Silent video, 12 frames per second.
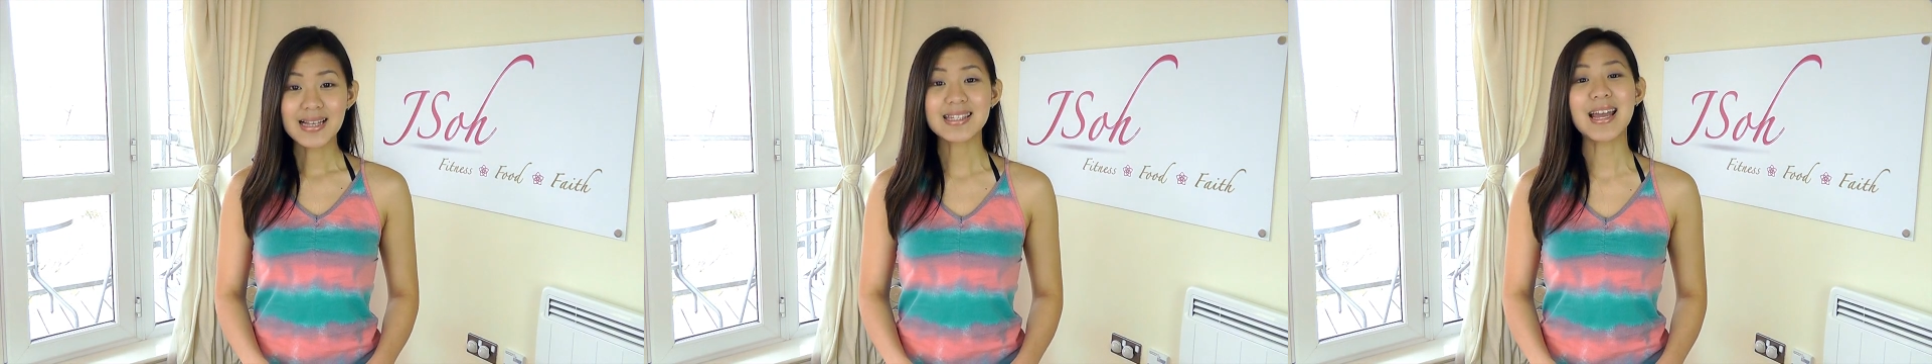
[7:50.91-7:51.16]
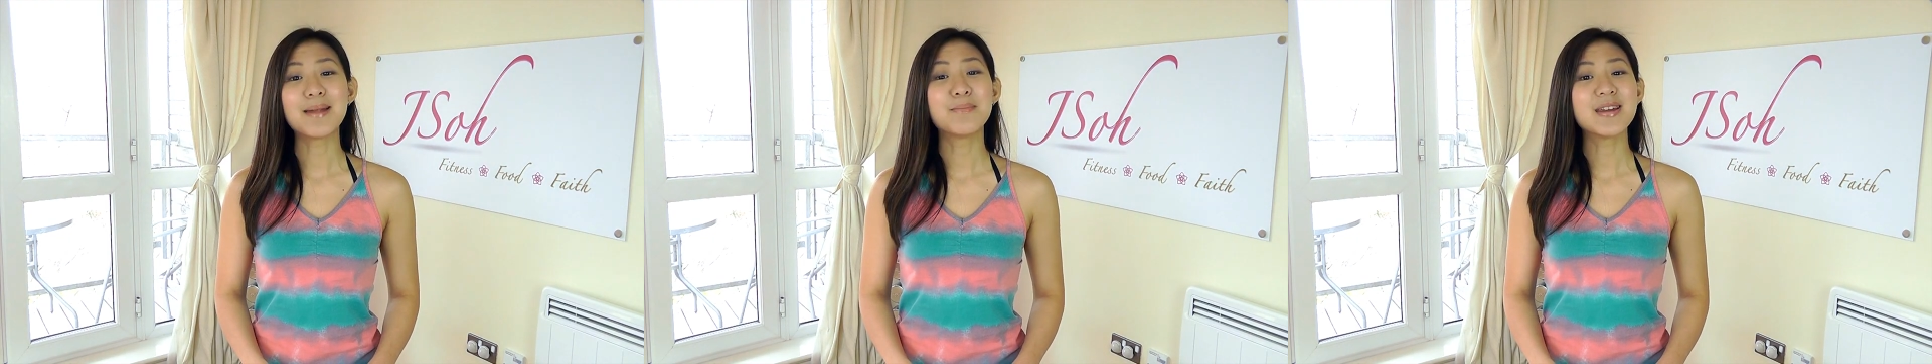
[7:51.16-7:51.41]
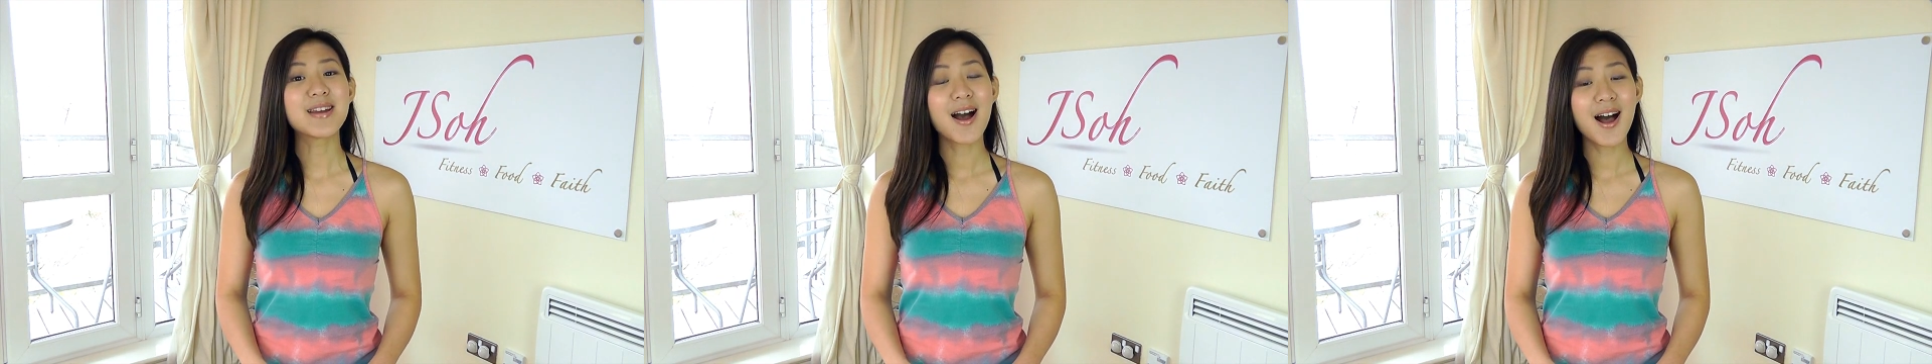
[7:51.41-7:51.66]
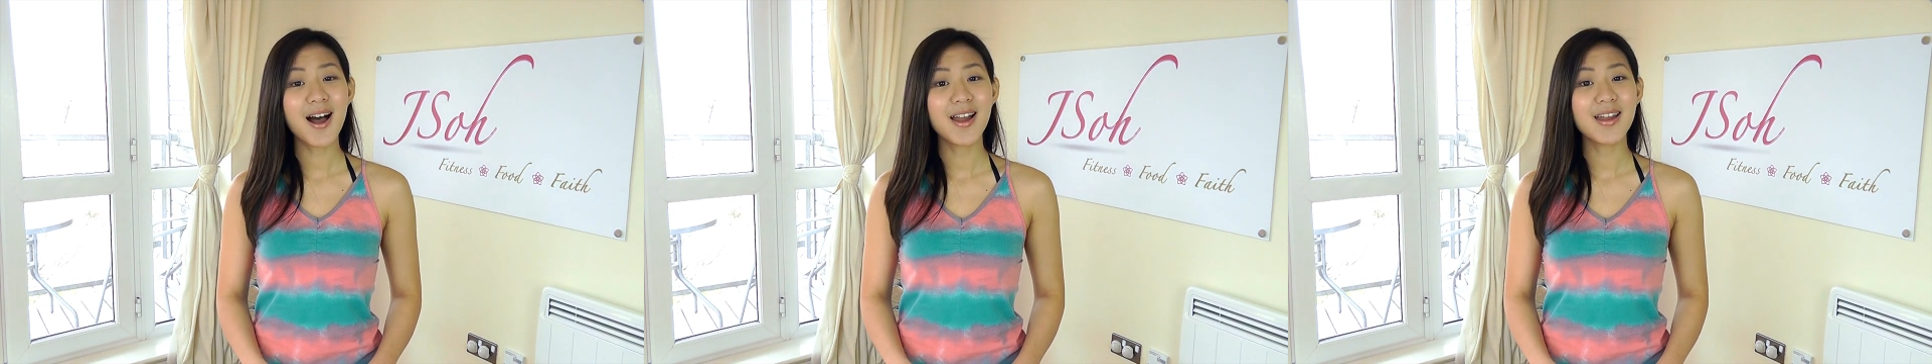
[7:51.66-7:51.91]
10 being
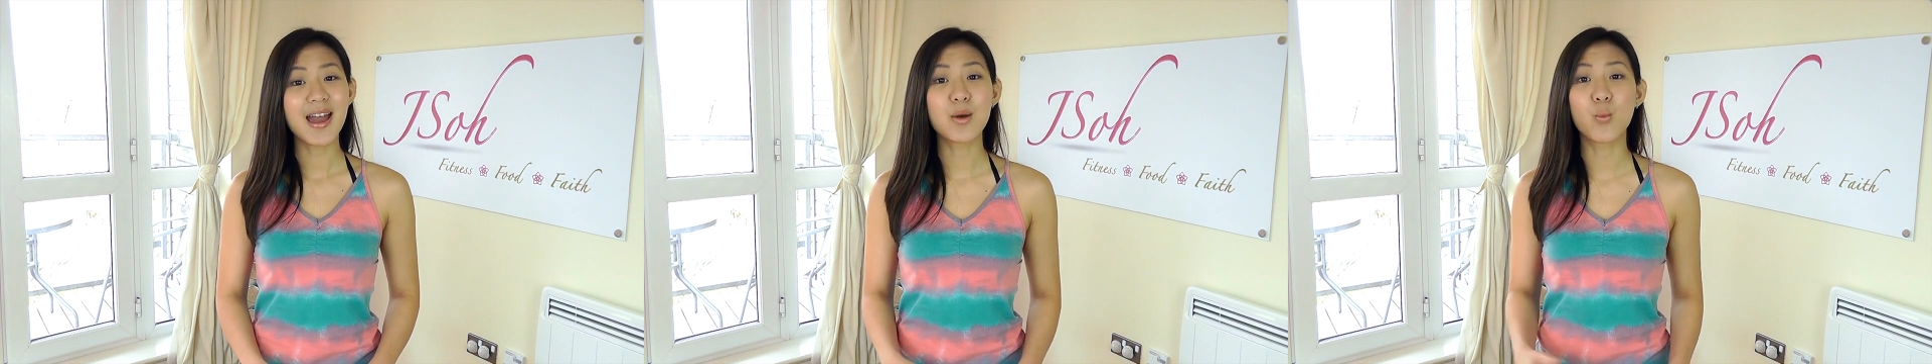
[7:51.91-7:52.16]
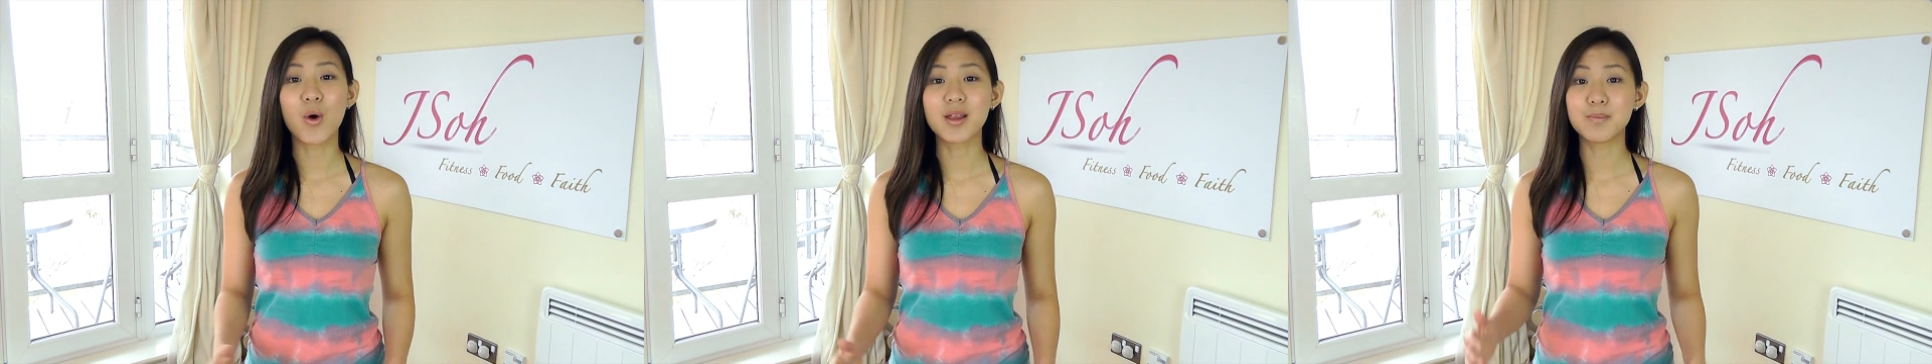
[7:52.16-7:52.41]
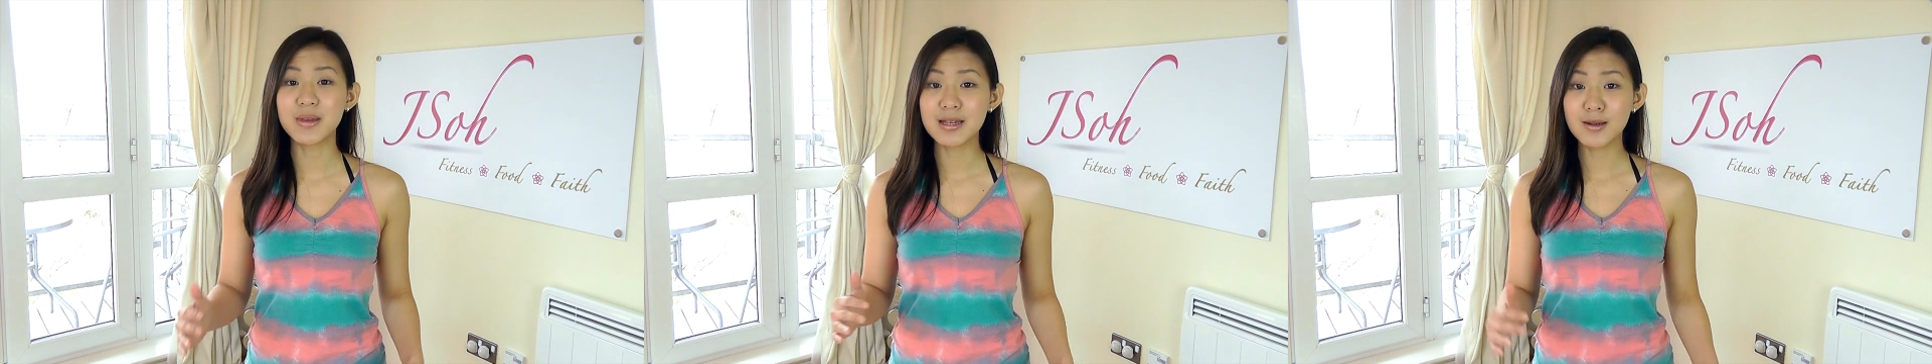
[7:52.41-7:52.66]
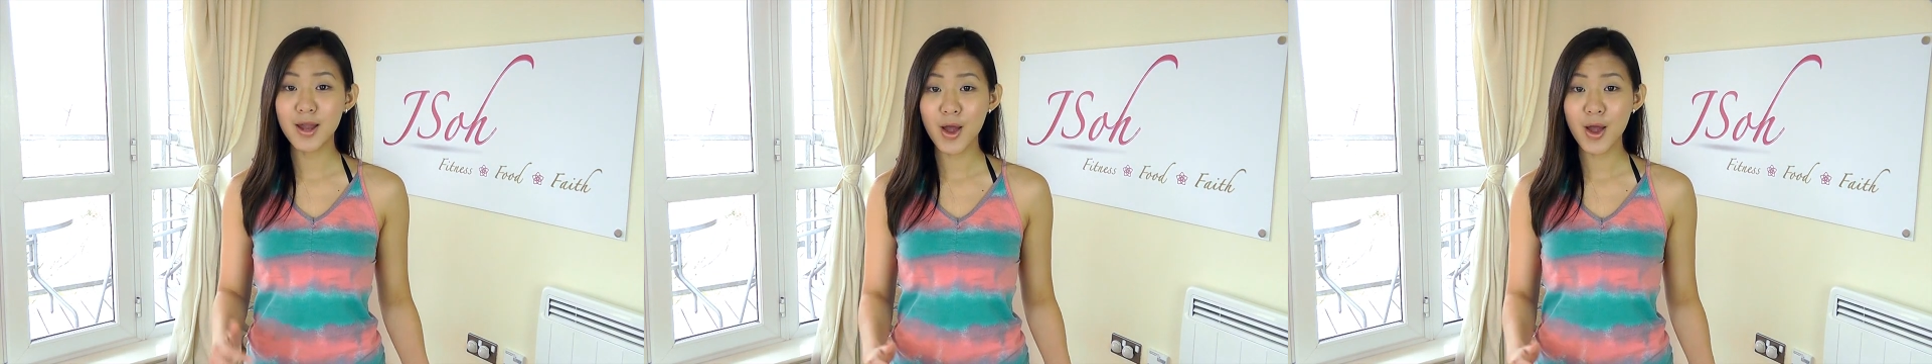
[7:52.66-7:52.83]
high and 1 being